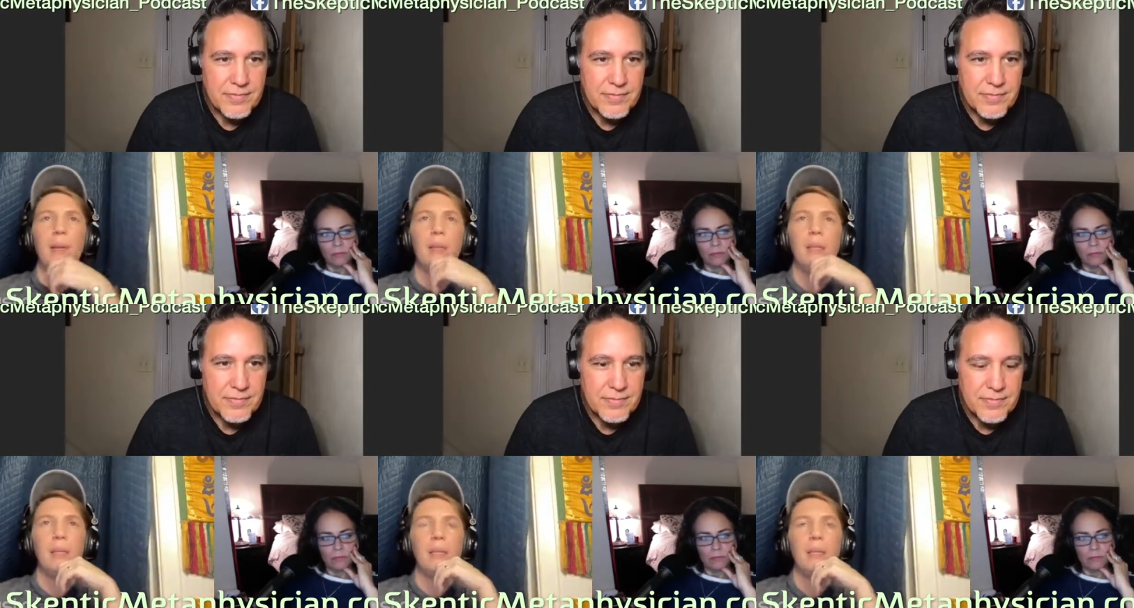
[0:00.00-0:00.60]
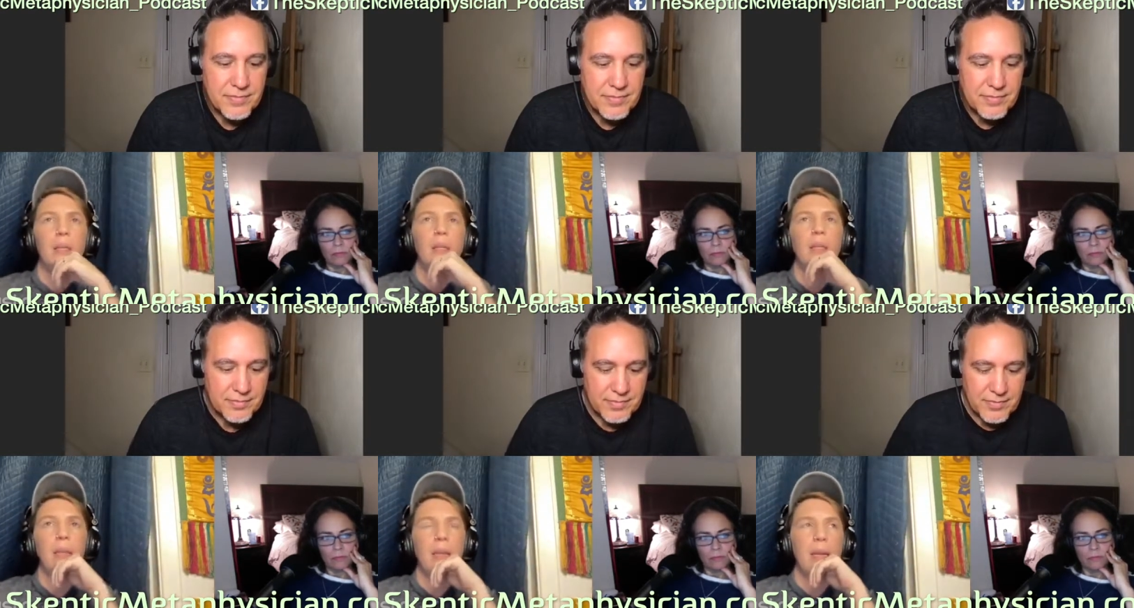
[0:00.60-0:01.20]
Speaker 1: happening
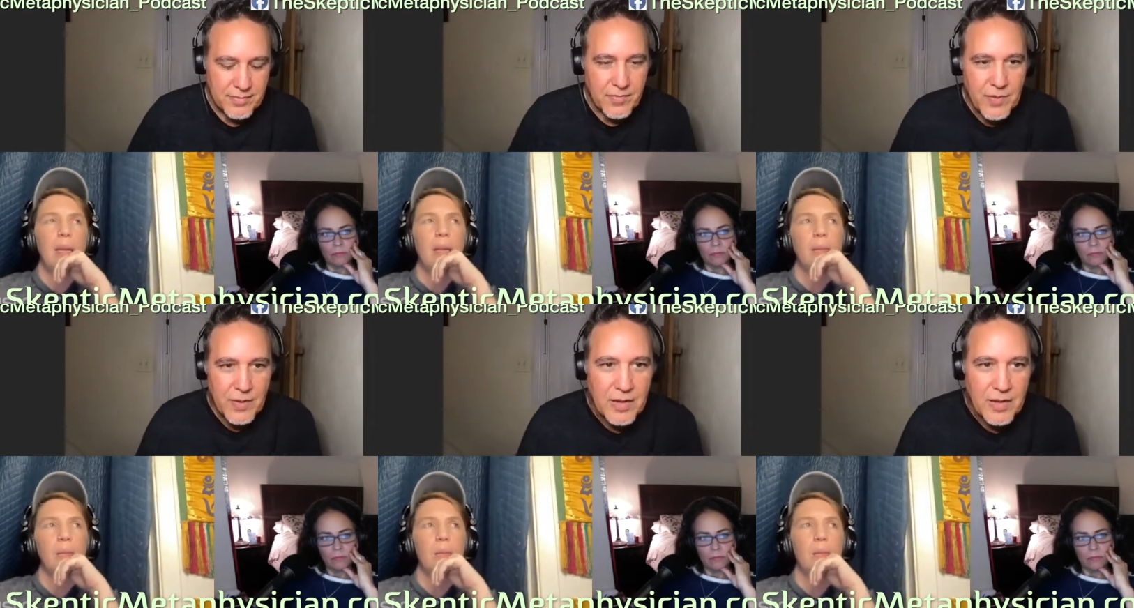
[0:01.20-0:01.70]
mm-hmm. in the 80s,